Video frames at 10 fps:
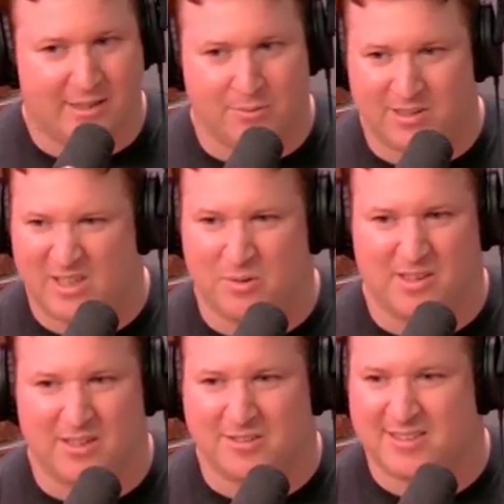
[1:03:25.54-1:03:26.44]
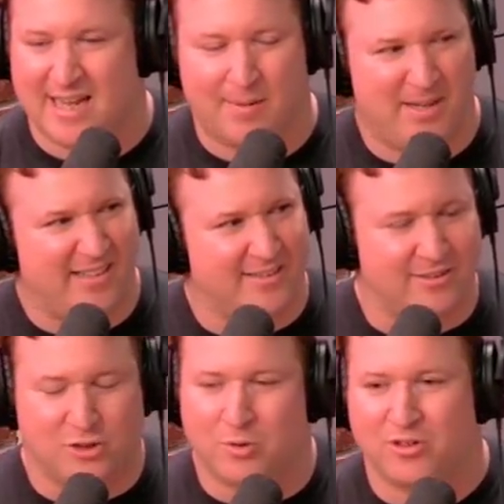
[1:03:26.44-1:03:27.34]
he will stand up against a
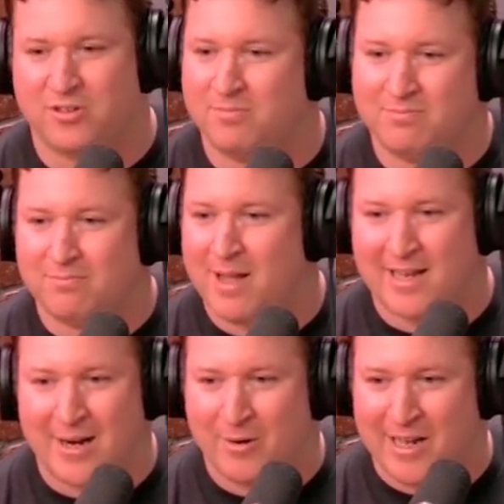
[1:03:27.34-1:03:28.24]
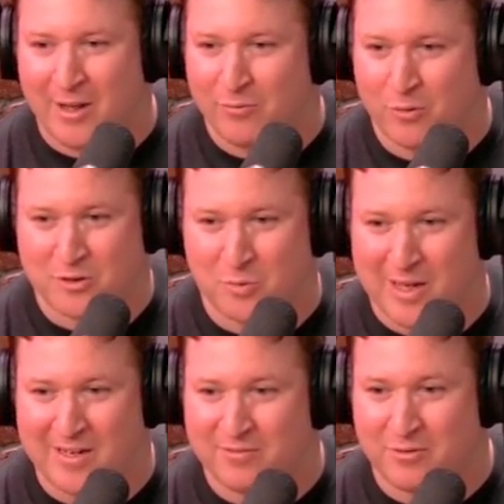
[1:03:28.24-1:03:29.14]
200-mile-an-hour gale force
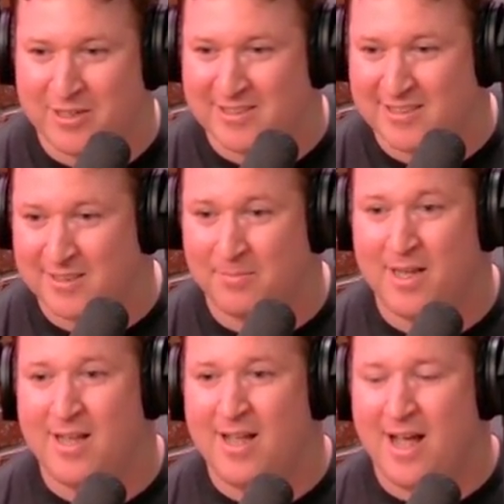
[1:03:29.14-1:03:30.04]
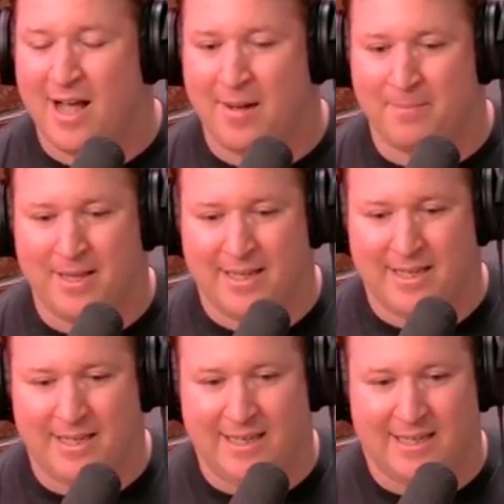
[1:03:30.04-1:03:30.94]
wind of criticism.
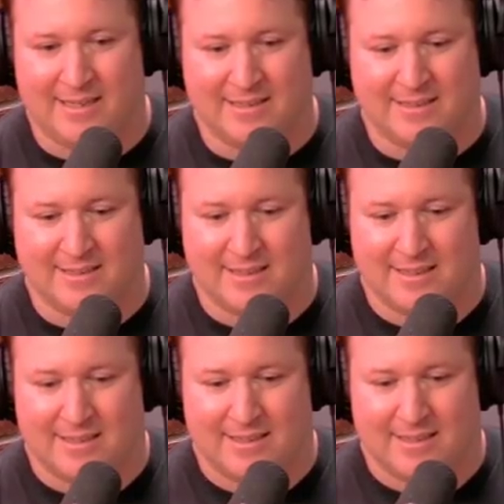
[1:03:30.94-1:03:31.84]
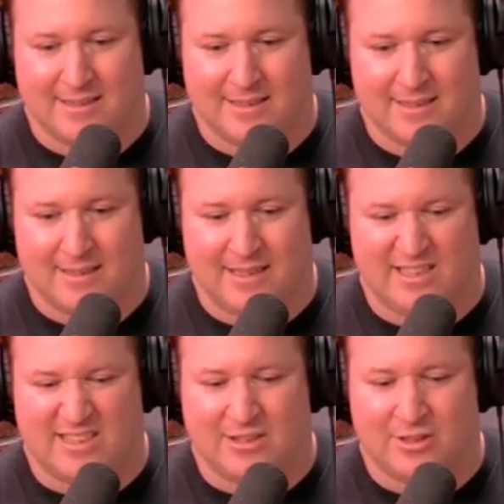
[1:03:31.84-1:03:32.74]
He is
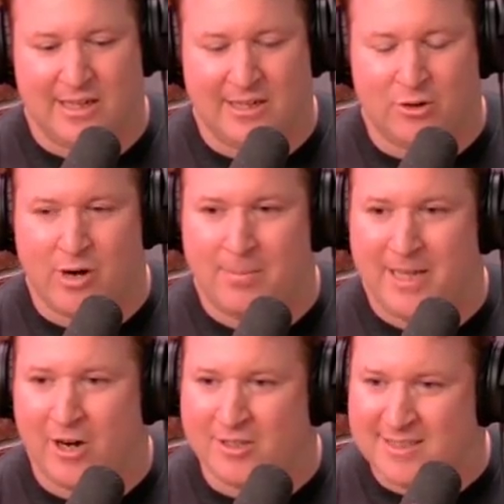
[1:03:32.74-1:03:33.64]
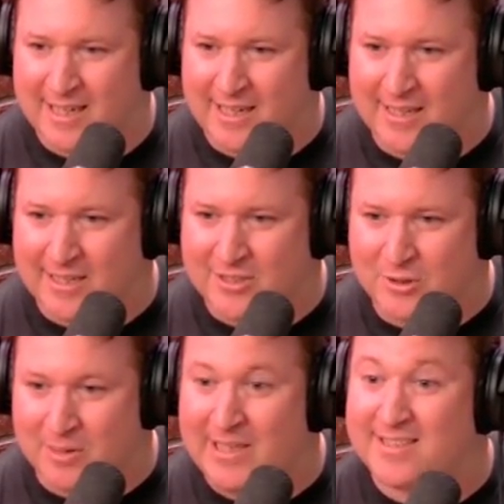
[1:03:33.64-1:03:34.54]
incredibly articulate
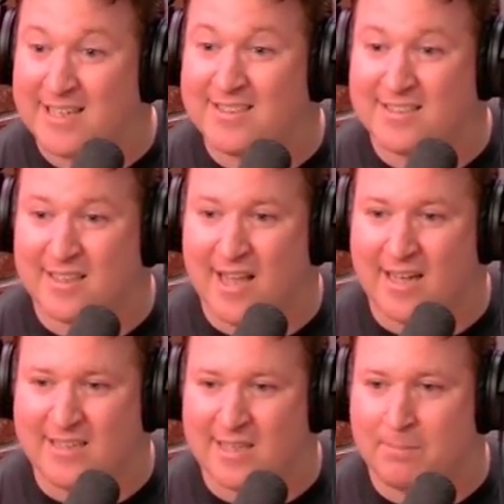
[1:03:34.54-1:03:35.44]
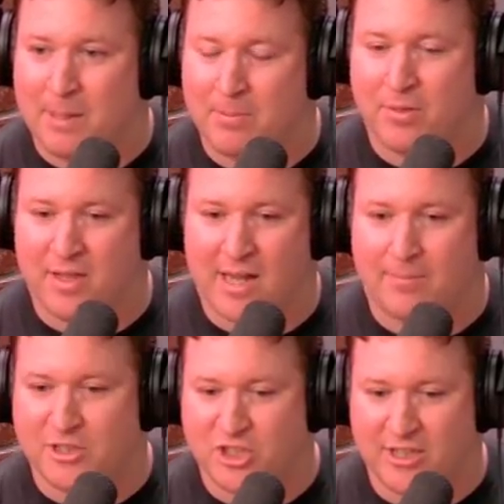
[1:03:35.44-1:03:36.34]
too. He says this a lot. He's like, people think
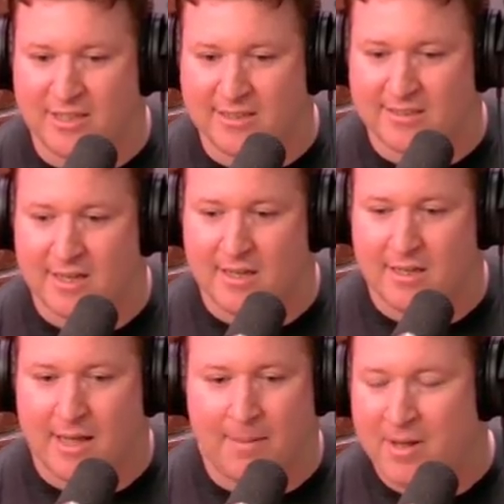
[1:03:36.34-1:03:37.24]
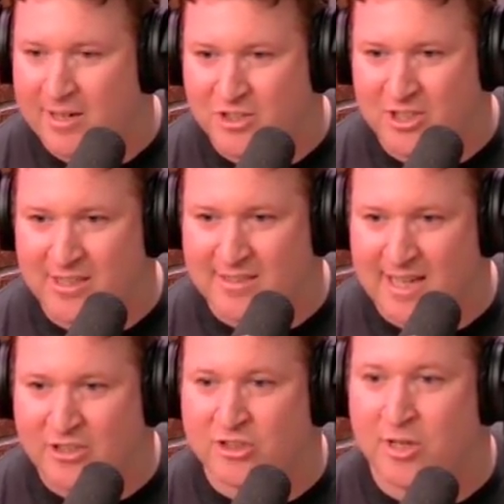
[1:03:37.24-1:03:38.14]
I'm a genius. I'm not a genius.
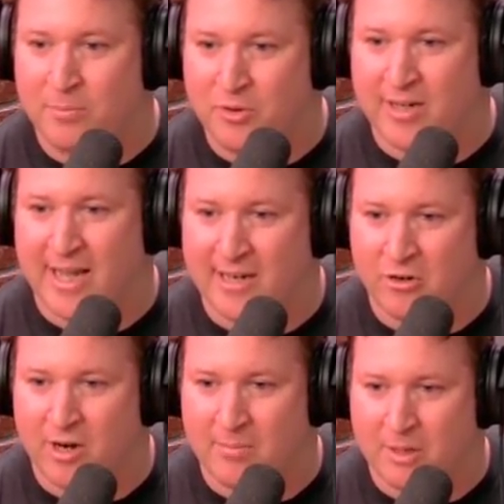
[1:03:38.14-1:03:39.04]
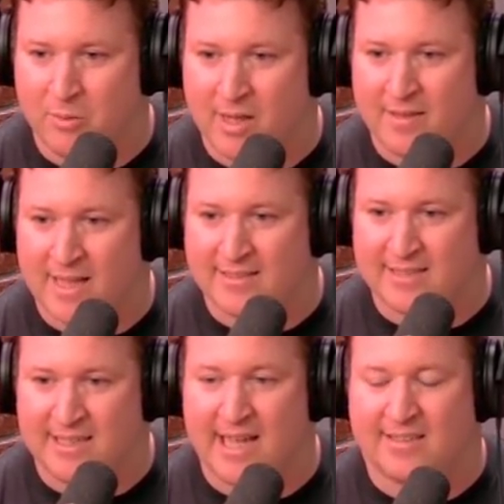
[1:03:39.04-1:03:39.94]
I just communicate incredibly well. And
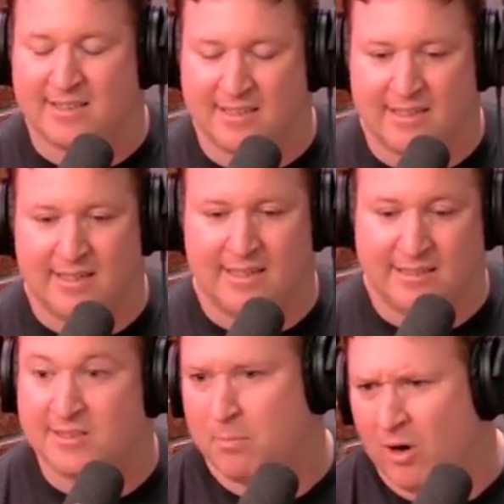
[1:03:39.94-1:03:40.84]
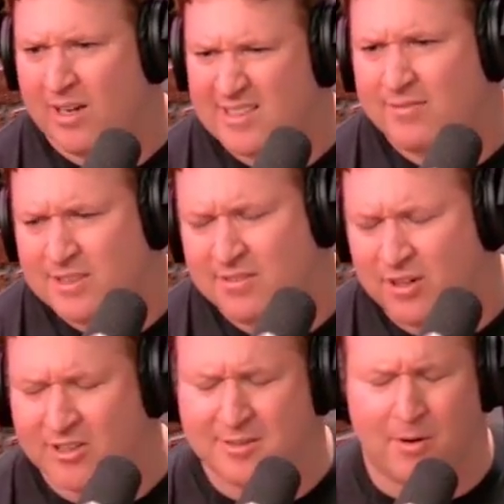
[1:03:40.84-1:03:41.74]
he's smart. He's obviously
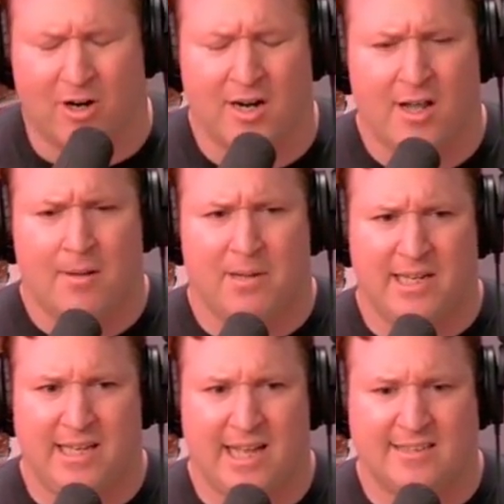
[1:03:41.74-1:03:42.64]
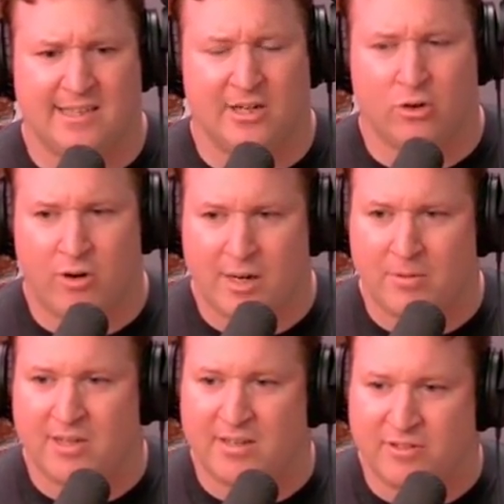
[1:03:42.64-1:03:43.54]
very smart, but he has an
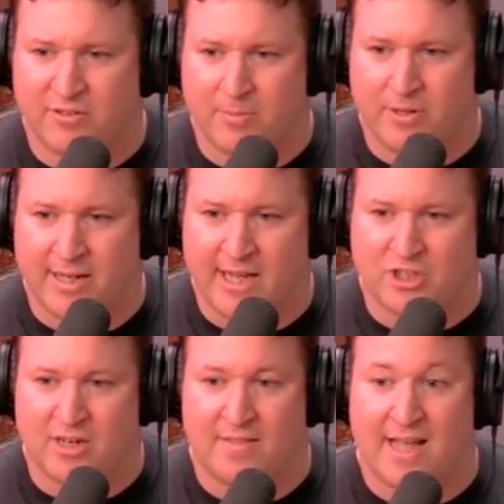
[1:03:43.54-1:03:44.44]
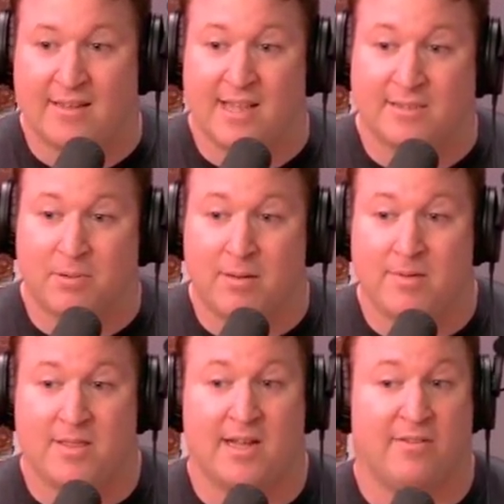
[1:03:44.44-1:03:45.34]
incredible gift of communication. And that's probably
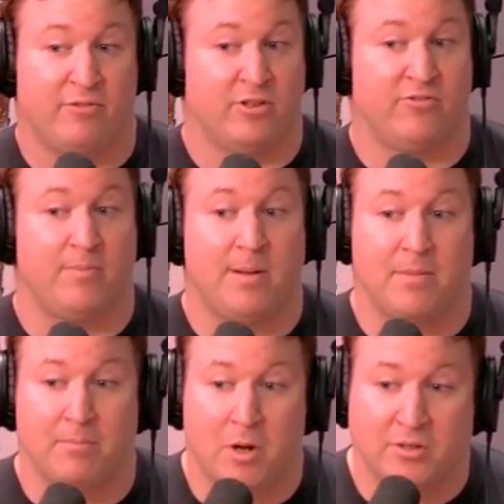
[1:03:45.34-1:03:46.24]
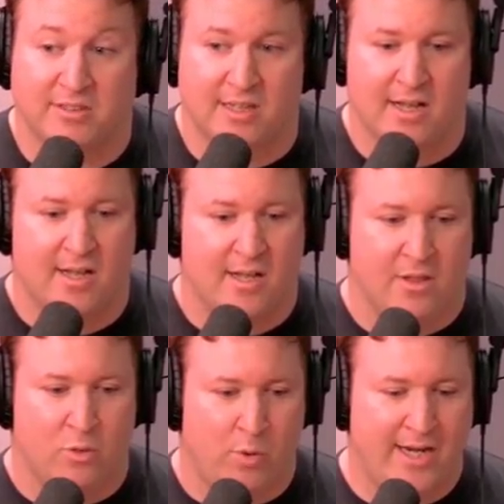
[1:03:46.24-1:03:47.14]
the thing I've learned from him the most.
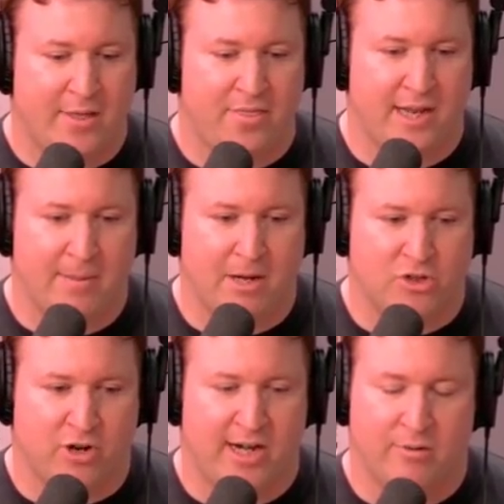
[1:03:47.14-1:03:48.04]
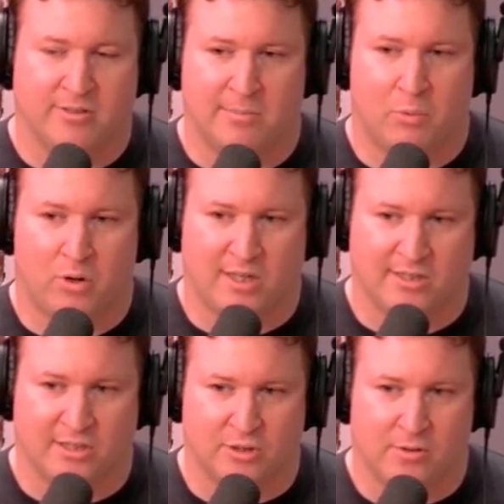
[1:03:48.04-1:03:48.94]
The way to think about training was important
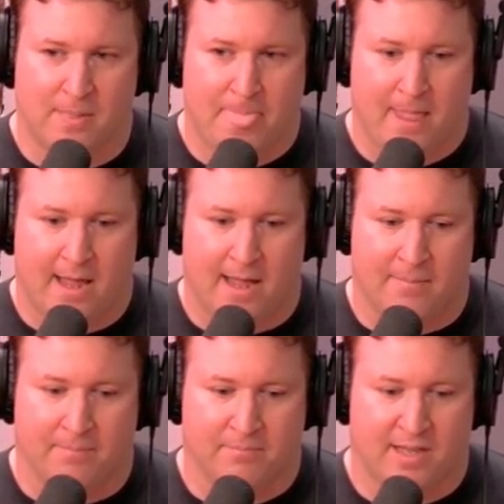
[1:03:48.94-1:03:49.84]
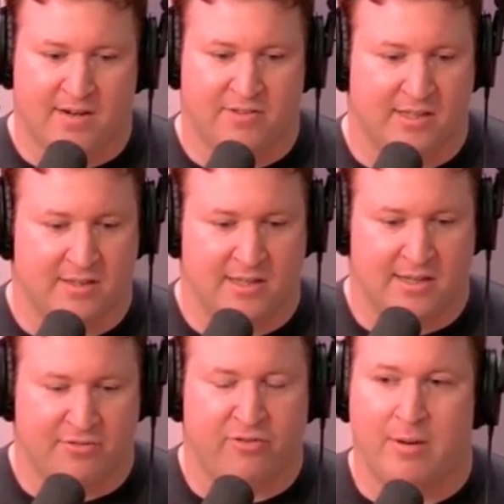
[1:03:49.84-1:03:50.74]
too. Kind of
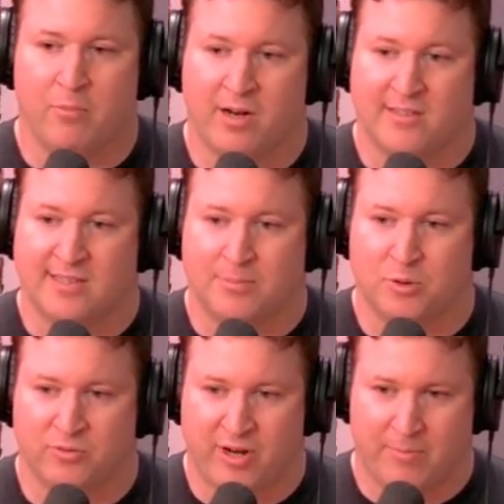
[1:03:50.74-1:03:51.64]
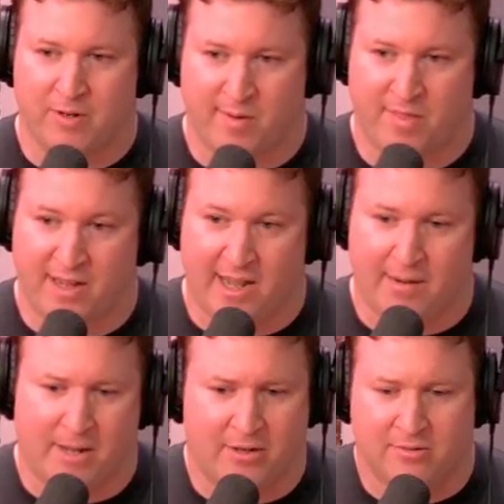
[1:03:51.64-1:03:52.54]
a conceptual framework for thinking
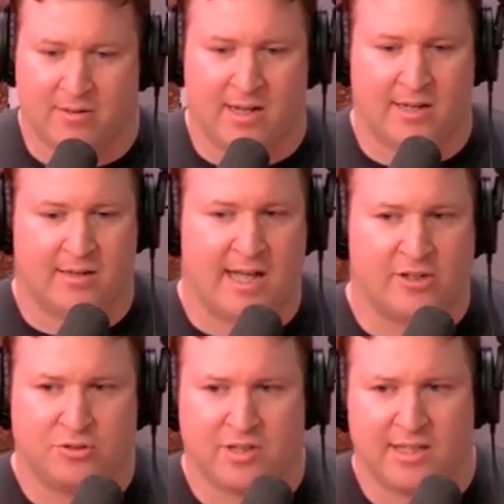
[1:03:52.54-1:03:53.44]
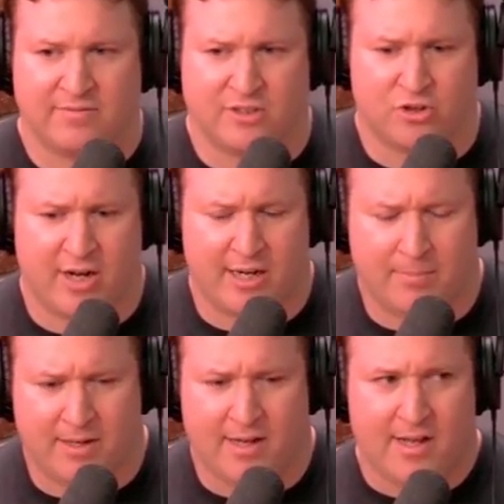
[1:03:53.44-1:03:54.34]
about how to do the lifts and training.
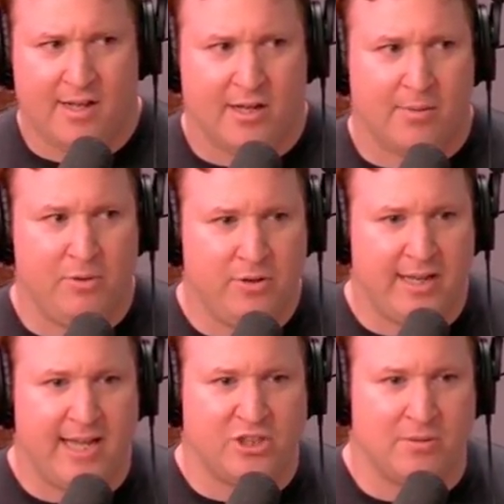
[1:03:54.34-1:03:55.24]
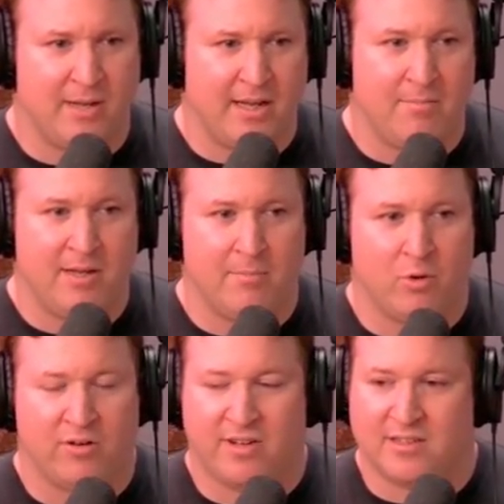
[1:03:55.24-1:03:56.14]
But communication, making me a
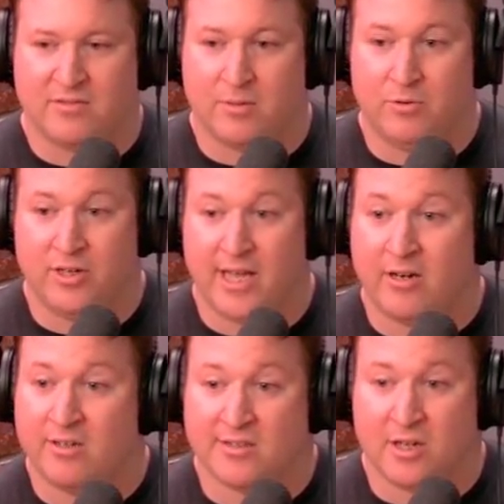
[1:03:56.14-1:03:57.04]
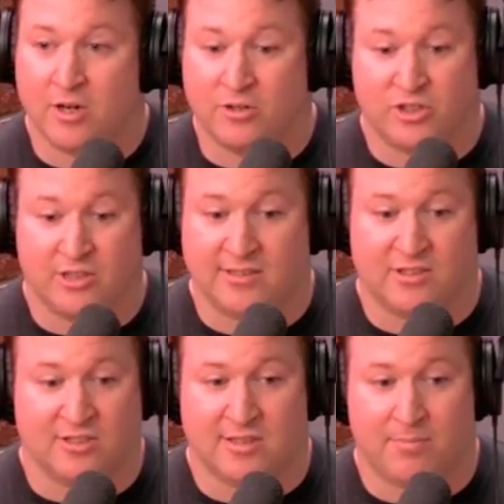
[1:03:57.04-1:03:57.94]
more effective communicator as a coach, is
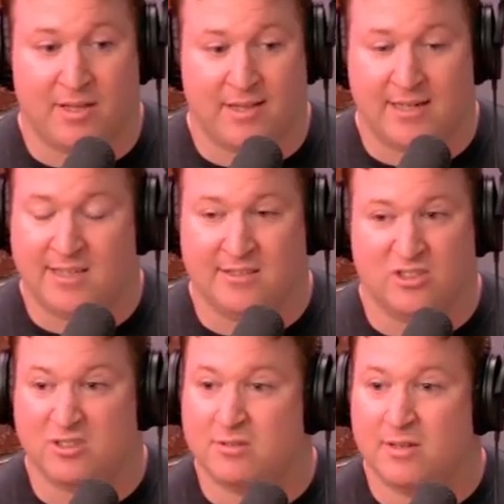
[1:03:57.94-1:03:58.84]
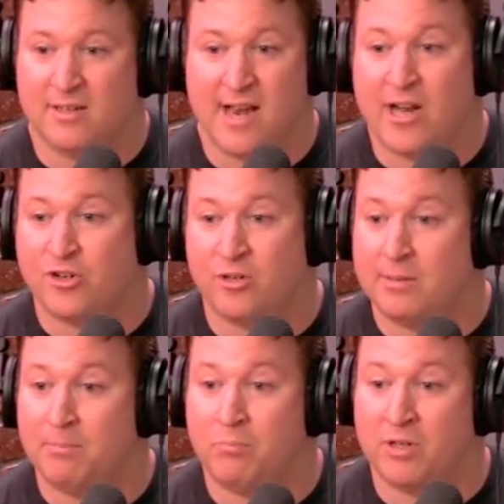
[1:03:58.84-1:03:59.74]
just something that he's just
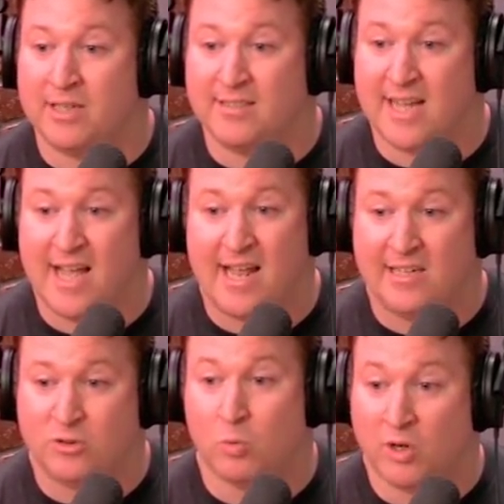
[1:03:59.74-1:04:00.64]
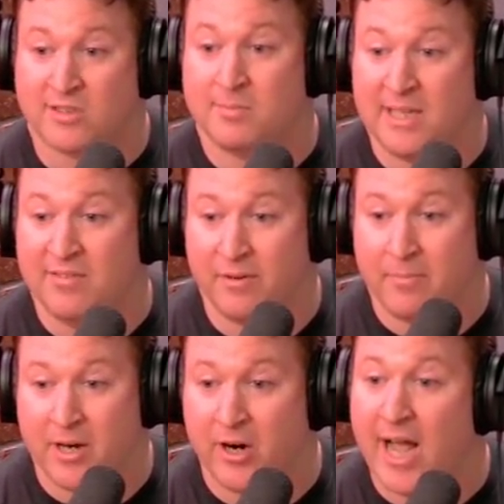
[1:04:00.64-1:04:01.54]
naturally brilliant at, and he's worked to be even
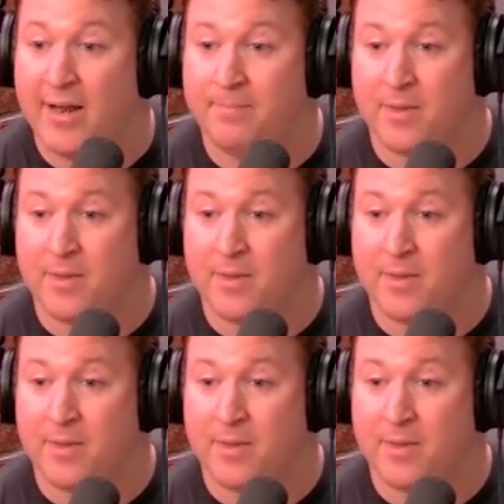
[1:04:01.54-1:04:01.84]
better at.